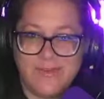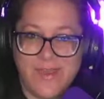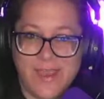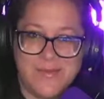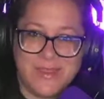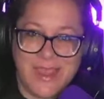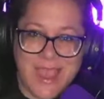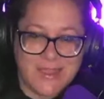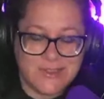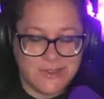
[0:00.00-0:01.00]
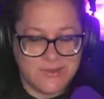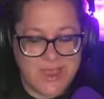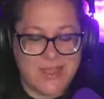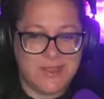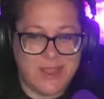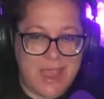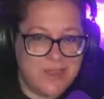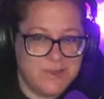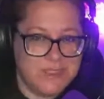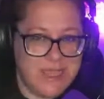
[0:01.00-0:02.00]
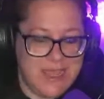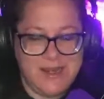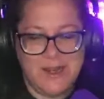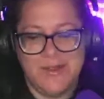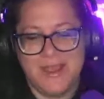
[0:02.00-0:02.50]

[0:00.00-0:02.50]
family, as we say.